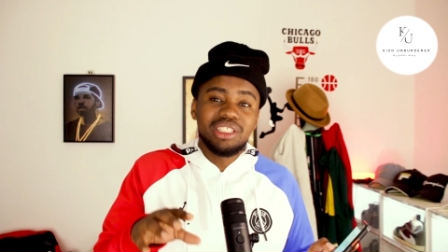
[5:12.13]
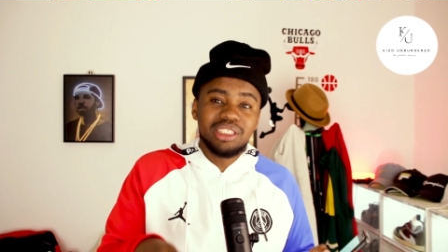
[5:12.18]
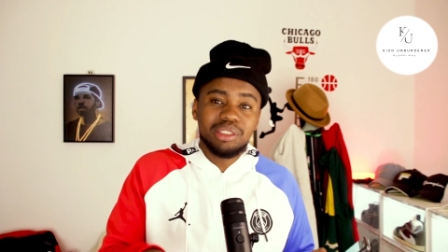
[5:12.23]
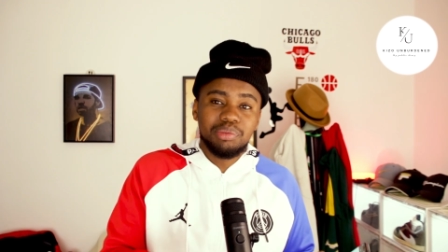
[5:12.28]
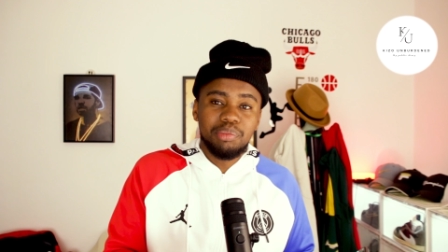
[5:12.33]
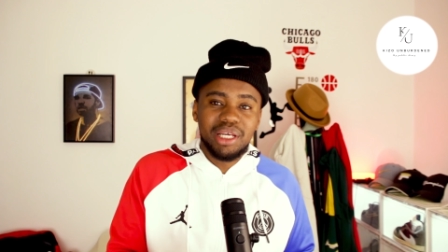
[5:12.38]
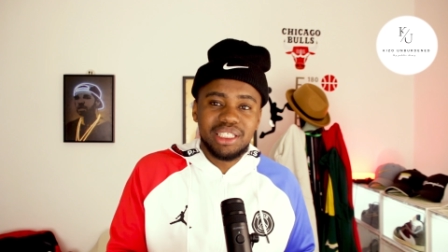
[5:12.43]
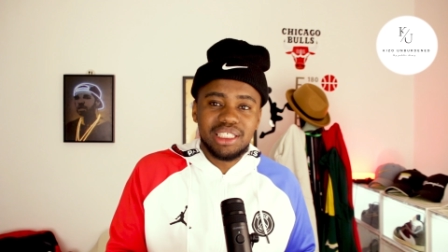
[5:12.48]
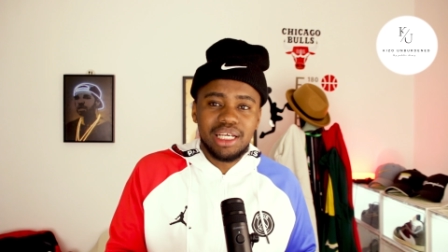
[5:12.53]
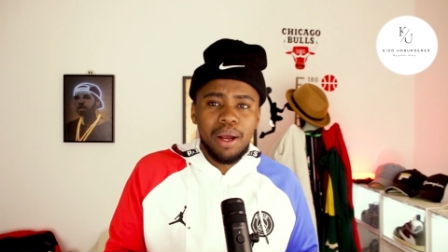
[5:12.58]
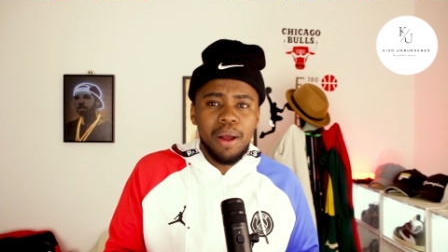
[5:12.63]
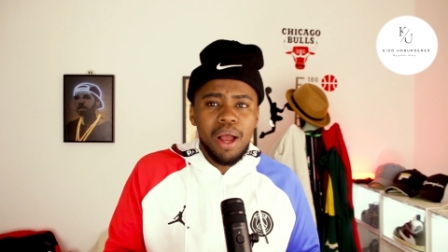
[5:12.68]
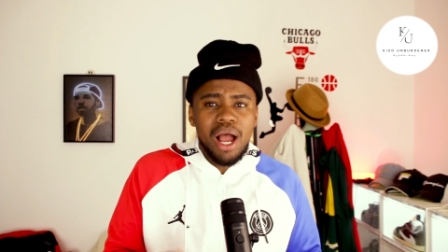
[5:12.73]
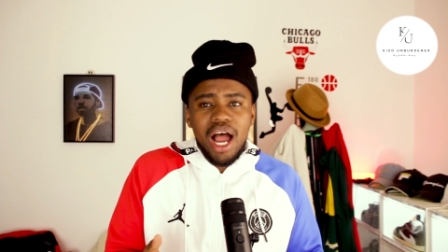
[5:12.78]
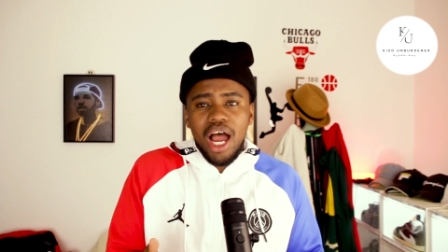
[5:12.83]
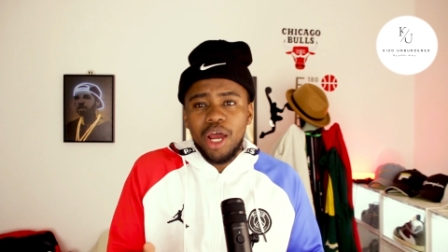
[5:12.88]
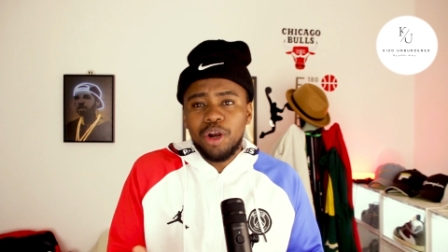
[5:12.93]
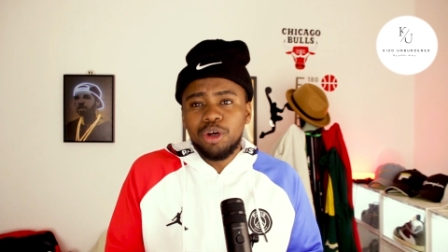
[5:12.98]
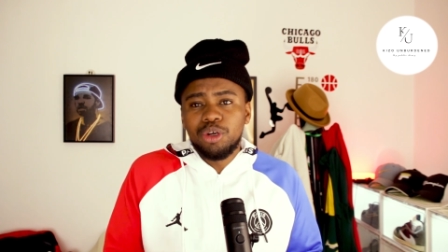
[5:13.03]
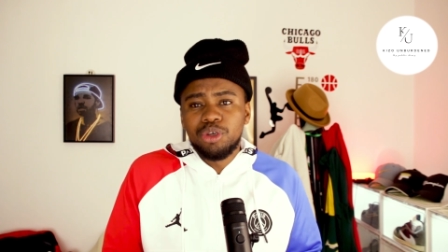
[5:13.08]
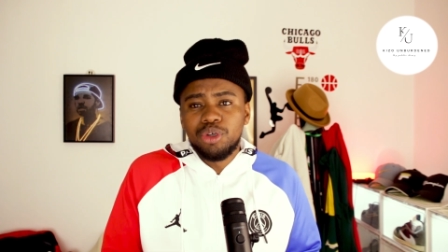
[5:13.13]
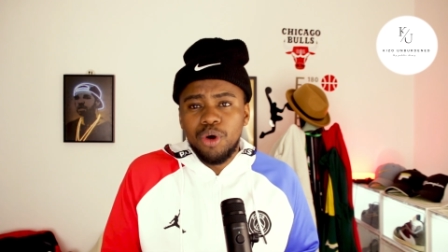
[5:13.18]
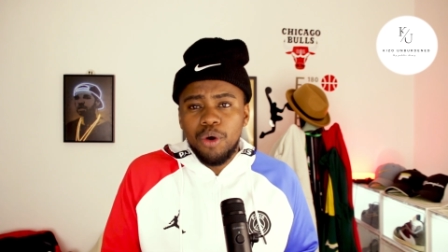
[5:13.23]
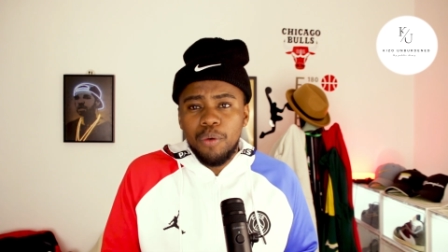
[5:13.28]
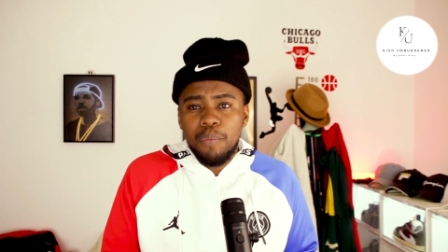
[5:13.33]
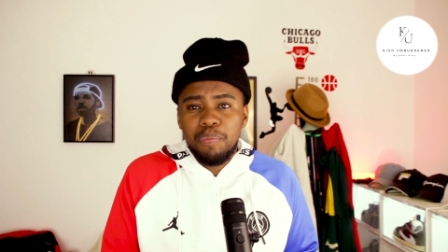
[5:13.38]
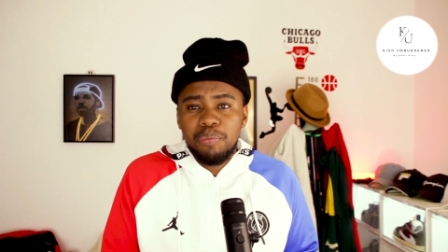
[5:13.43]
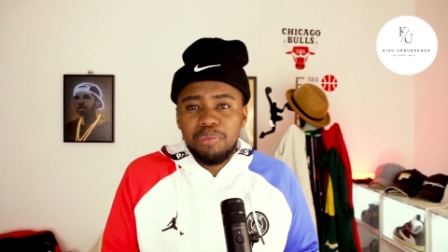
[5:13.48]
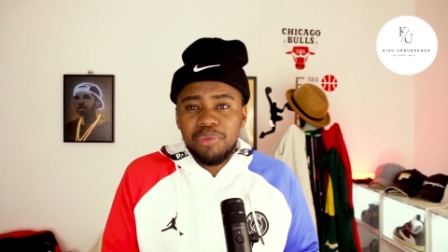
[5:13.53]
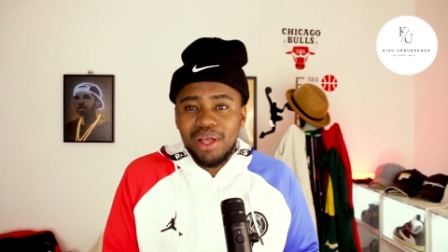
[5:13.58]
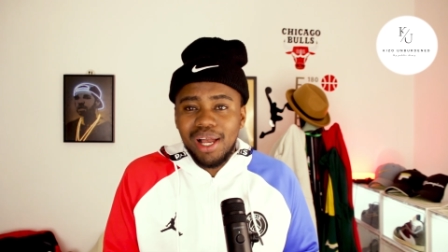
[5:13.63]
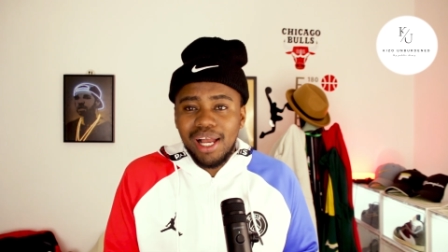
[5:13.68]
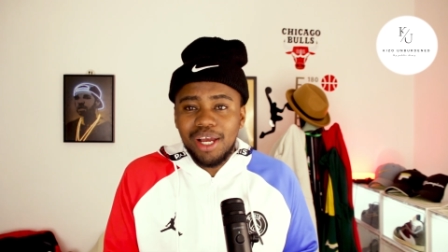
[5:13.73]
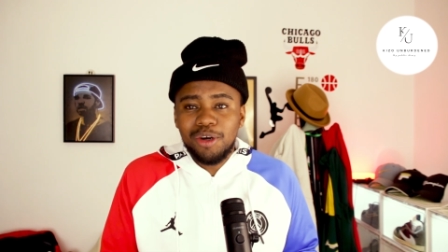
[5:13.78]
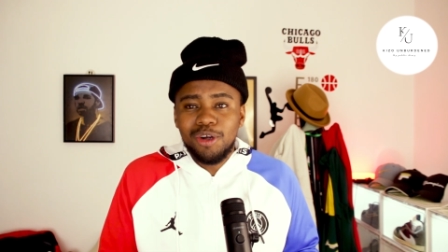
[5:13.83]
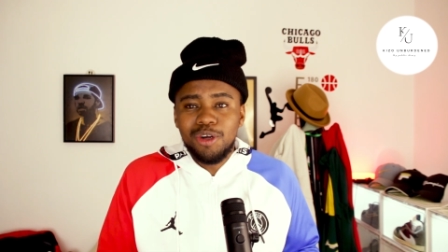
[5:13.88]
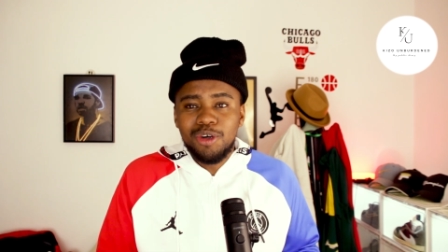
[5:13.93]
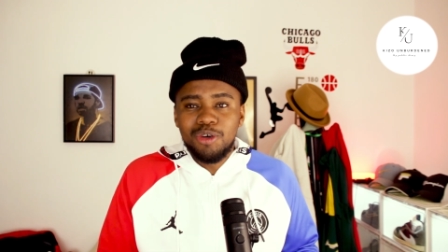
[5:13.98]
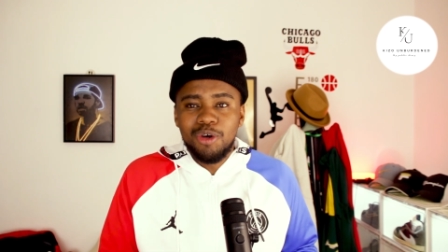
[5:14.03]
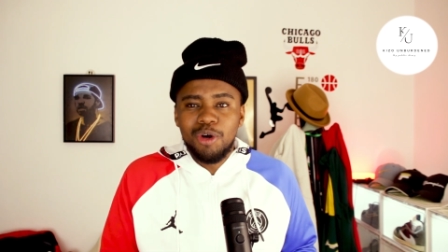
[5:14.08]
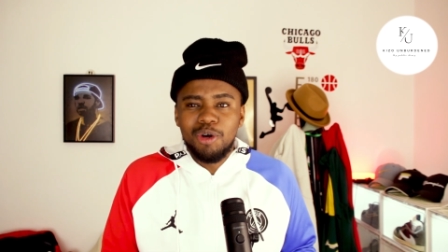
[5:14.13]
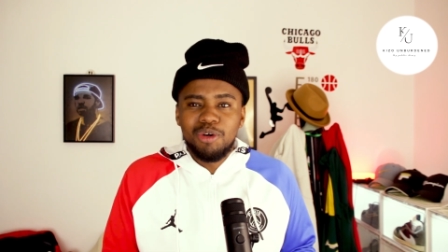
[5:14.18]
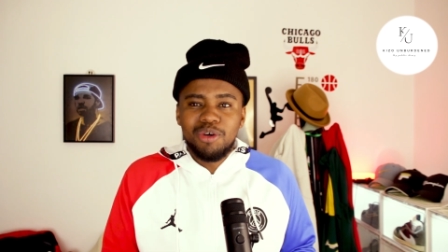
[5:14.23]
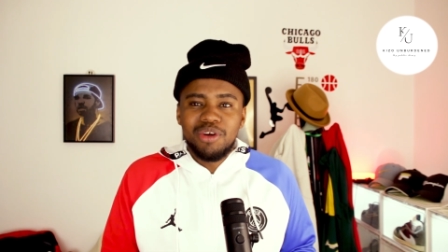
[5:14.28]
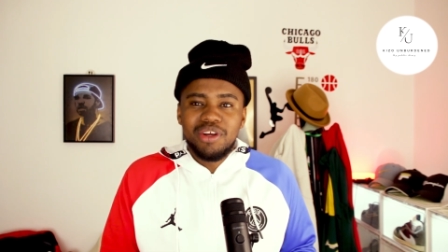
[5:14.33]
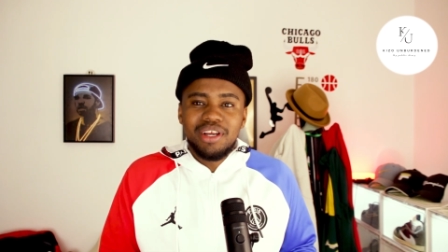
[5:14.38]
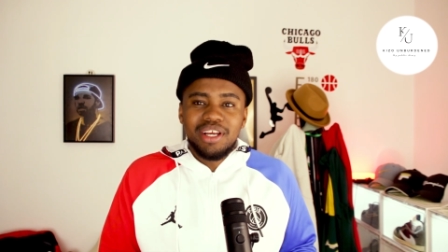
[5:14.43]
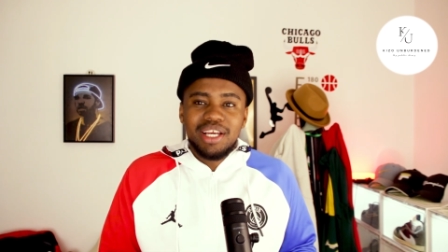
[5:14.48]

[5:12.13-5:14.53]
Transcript: this matter. I don't know.